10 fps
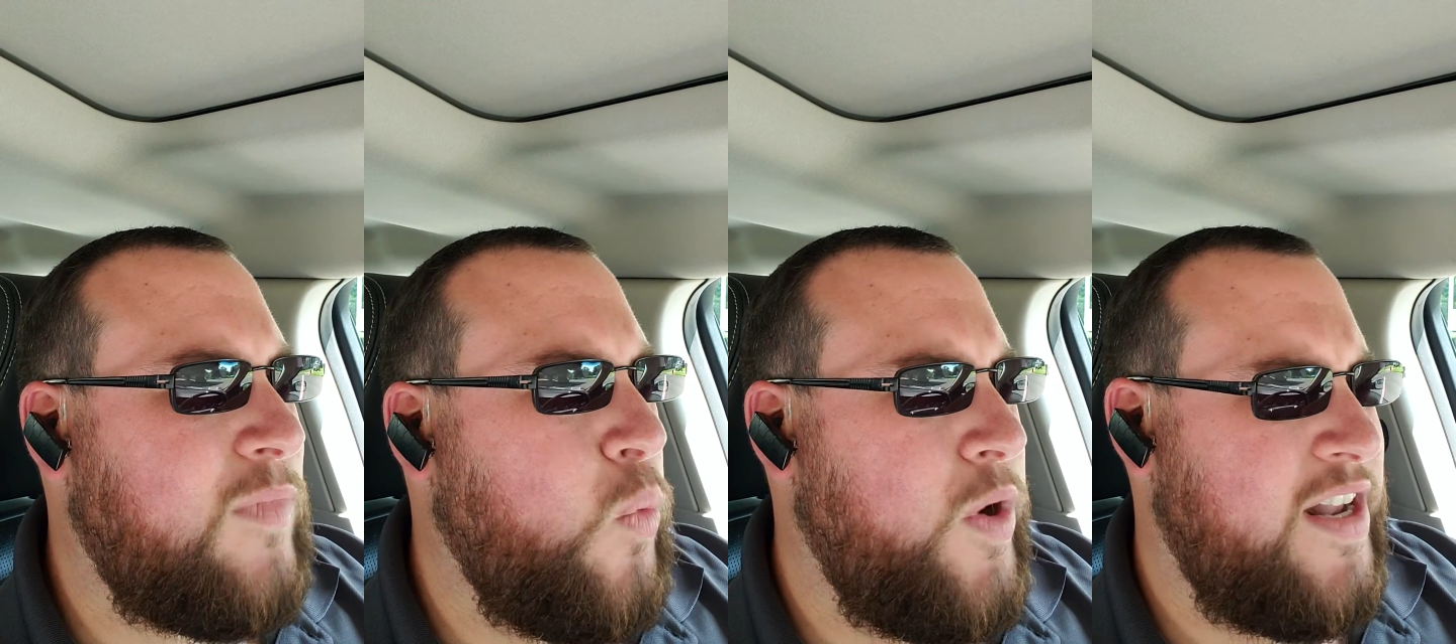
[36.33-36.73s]

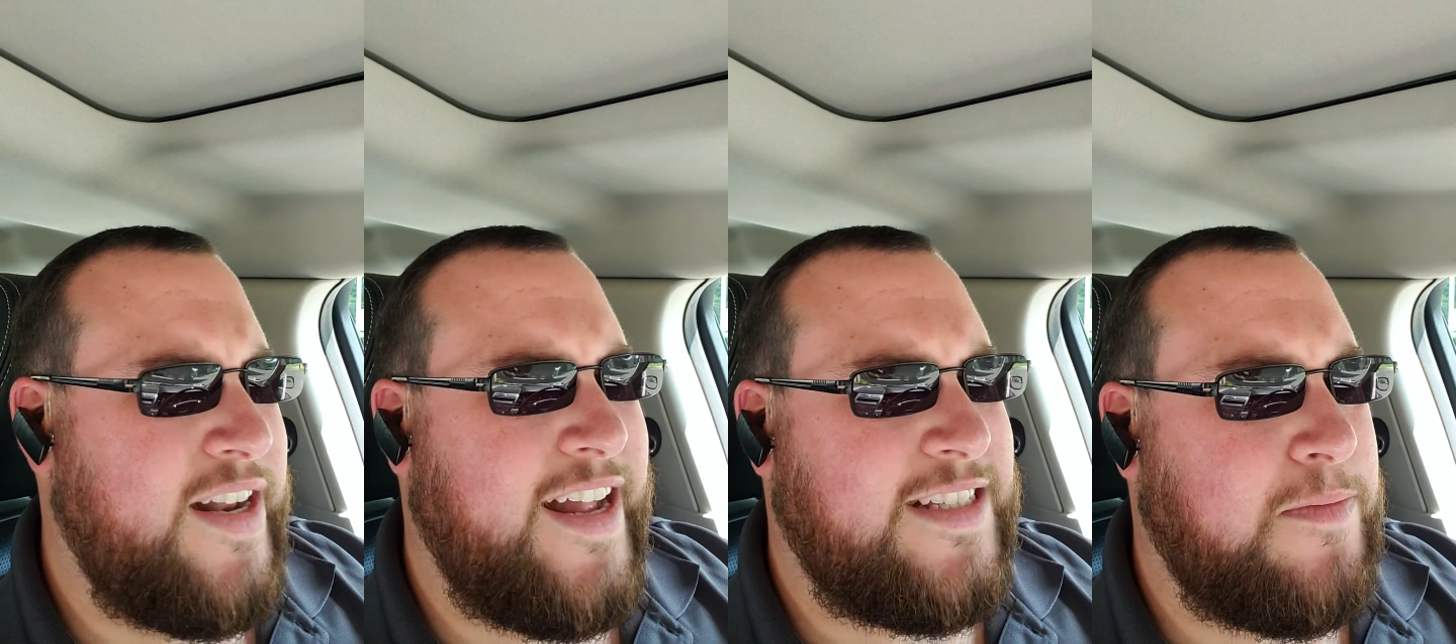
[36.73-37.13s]
We did
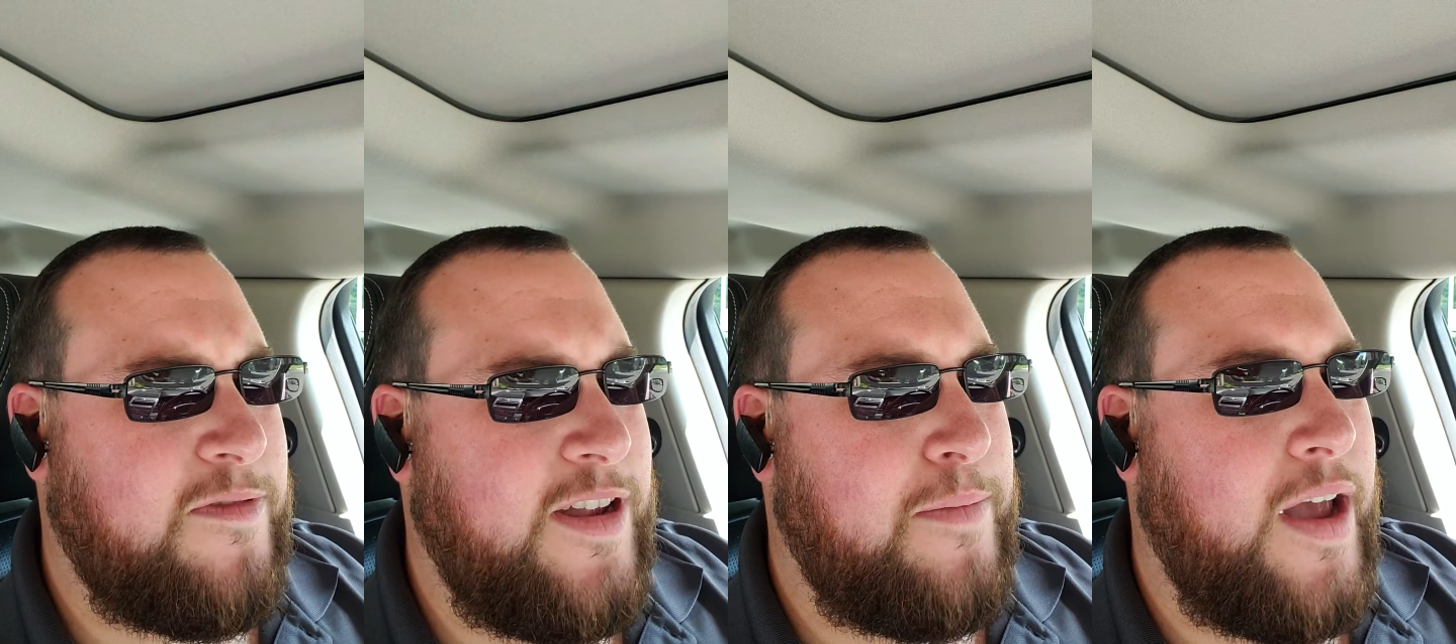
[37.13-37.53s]
get some
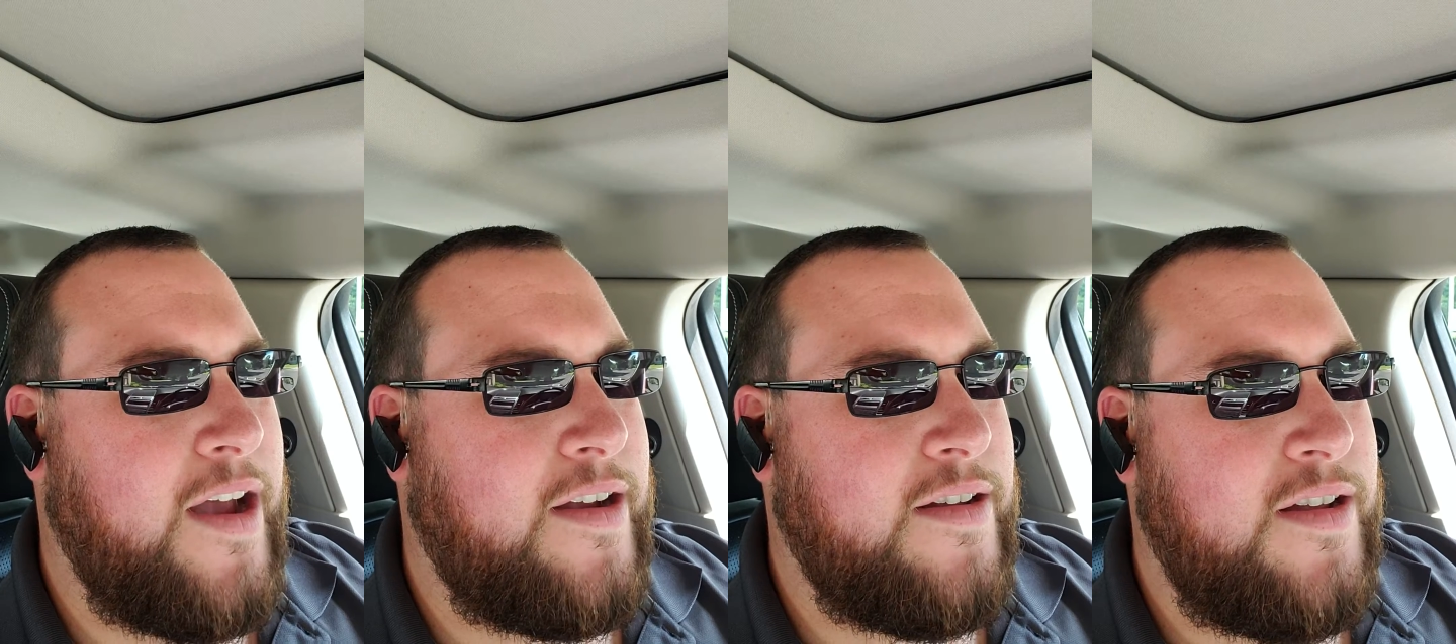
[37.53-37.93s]

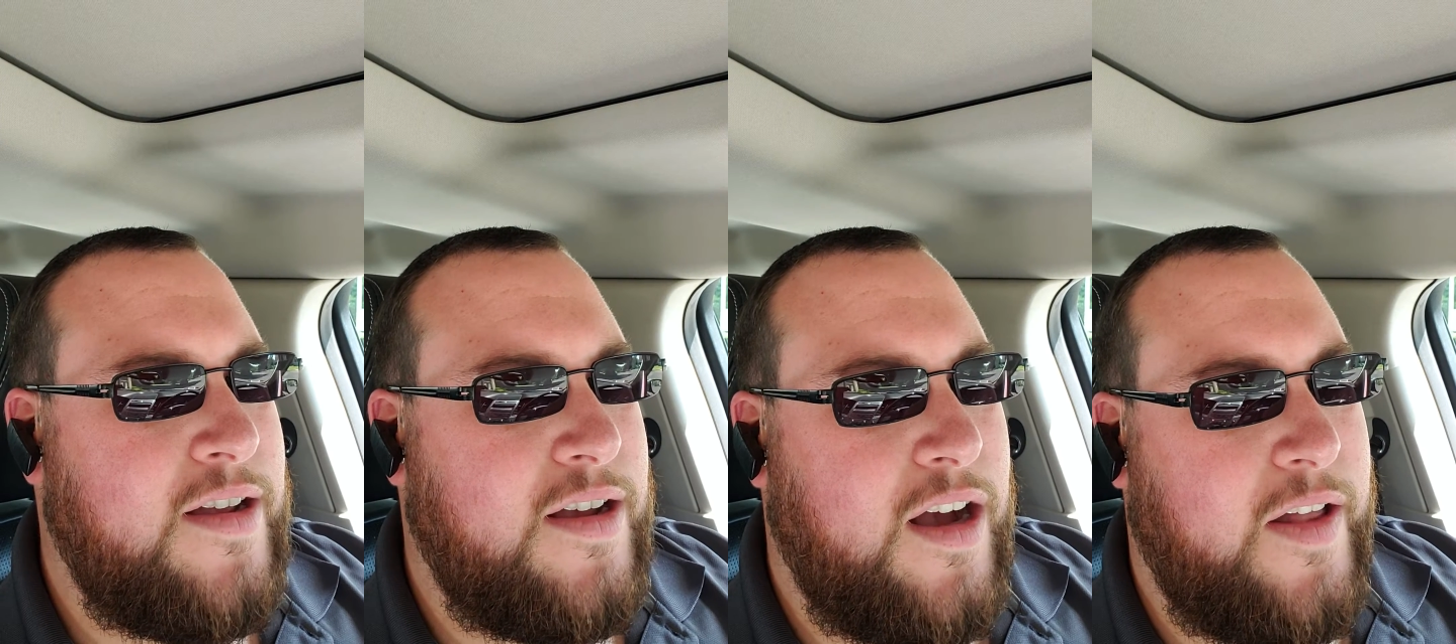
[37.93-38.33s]
feedback
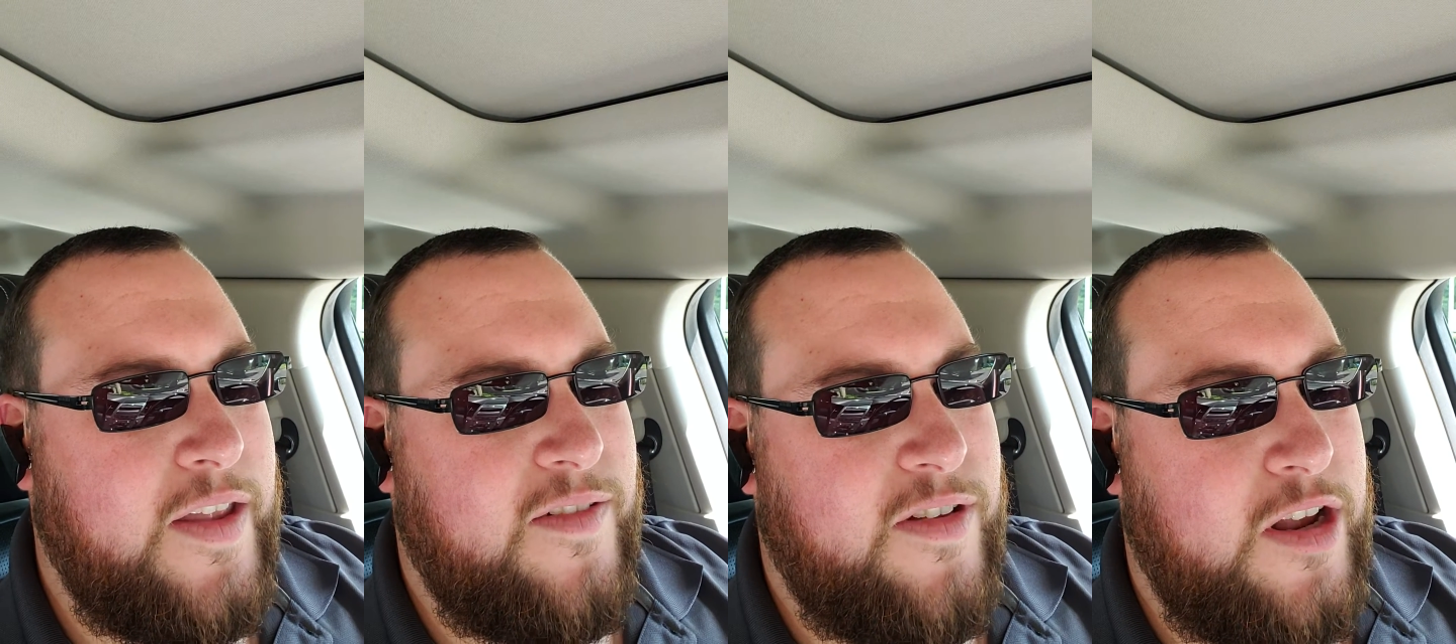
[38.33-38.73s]
on
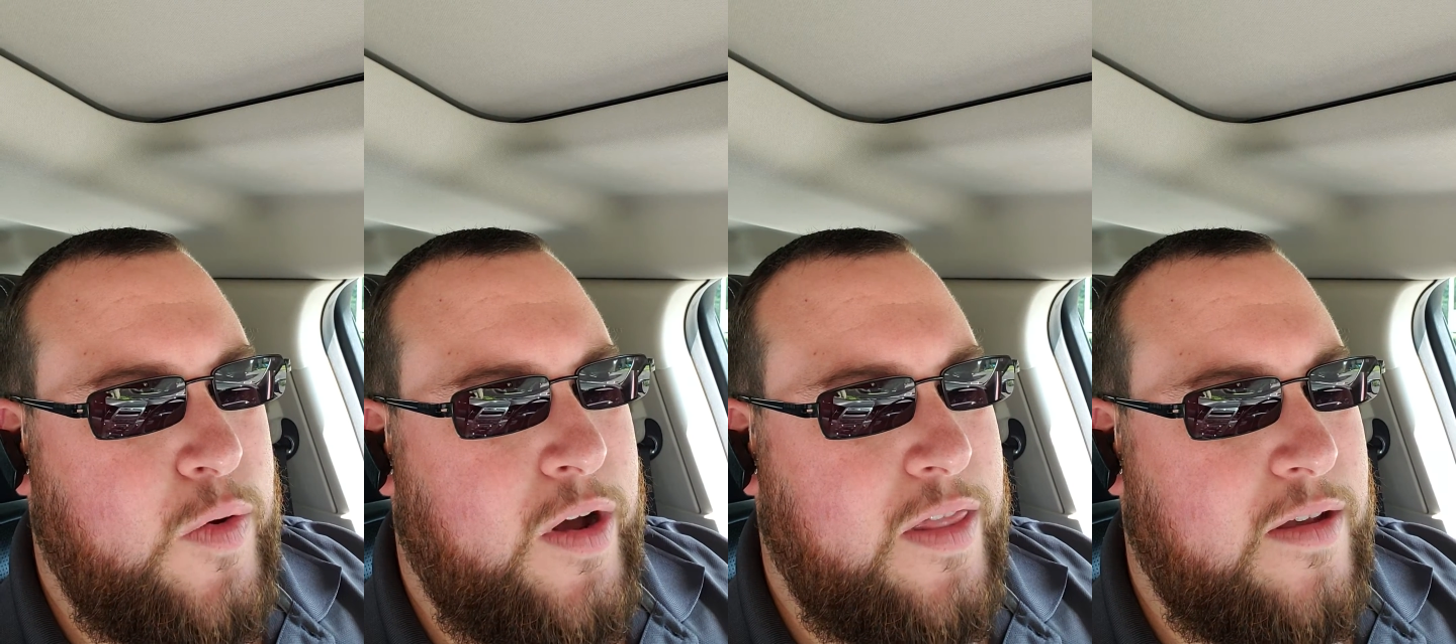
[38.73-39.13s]
that video
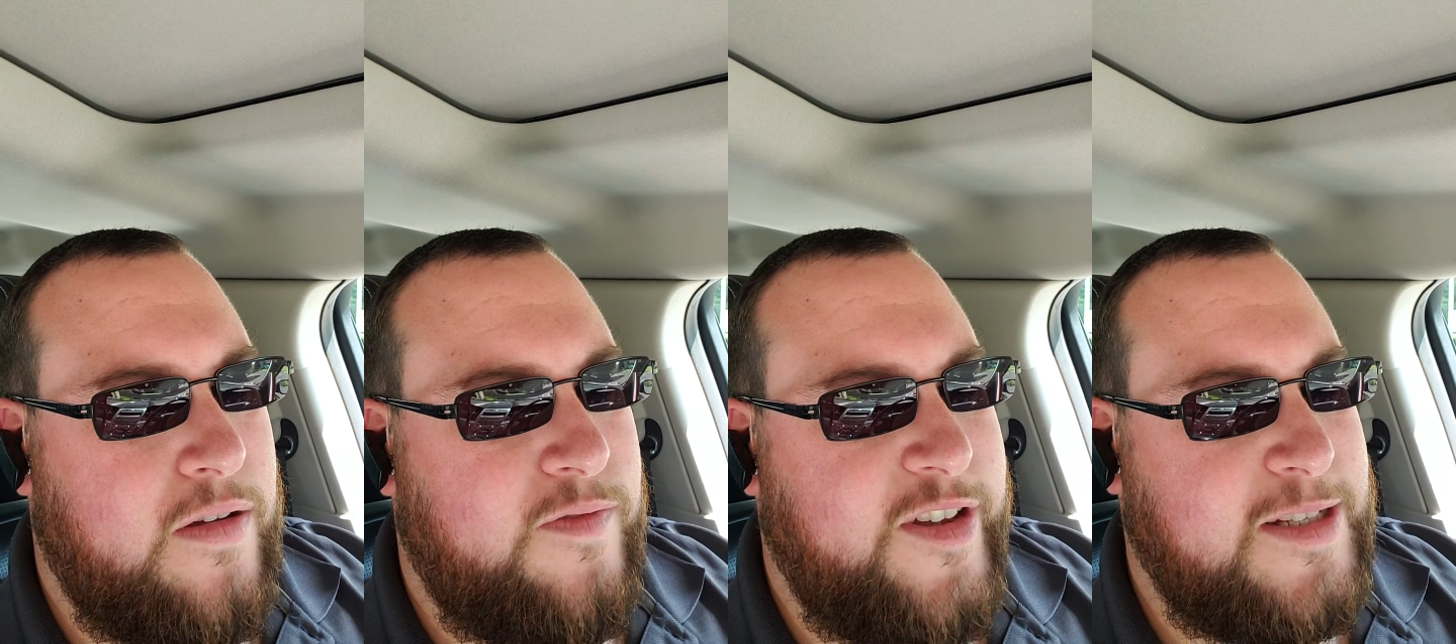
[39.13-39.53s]
on the
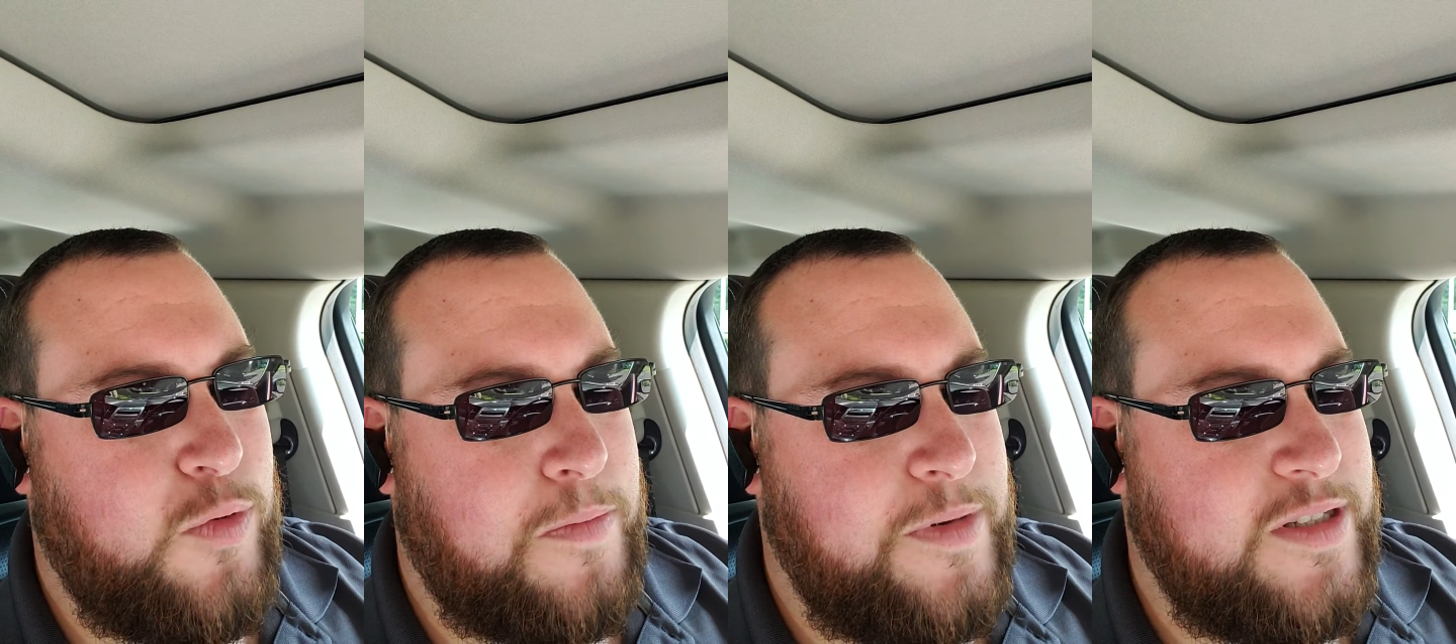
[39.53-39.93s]

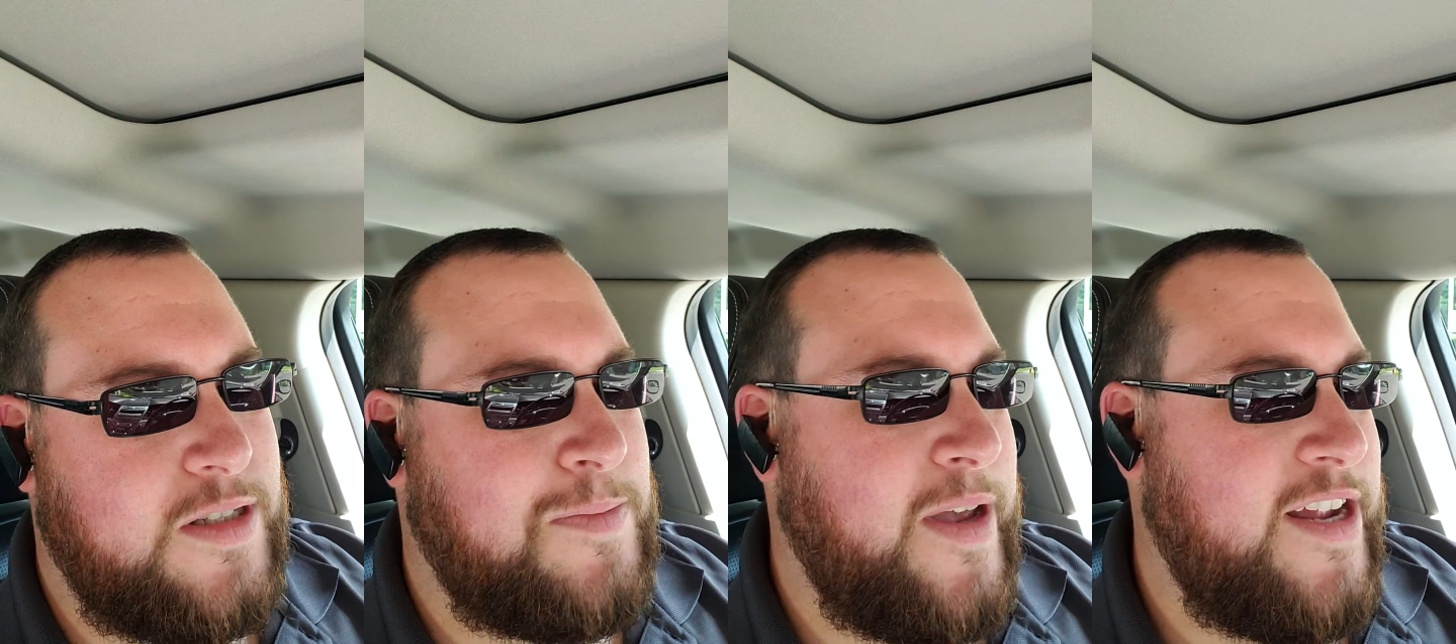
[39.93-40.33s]
Facebook
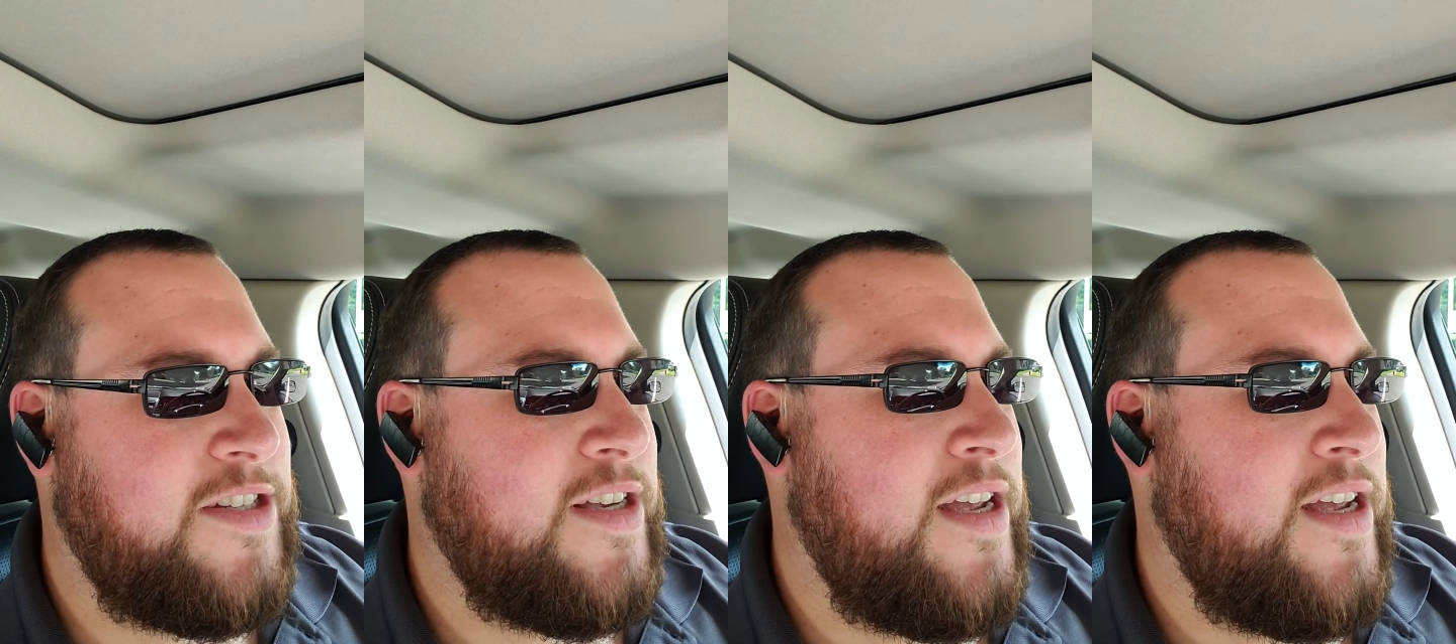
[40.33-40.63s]
business page,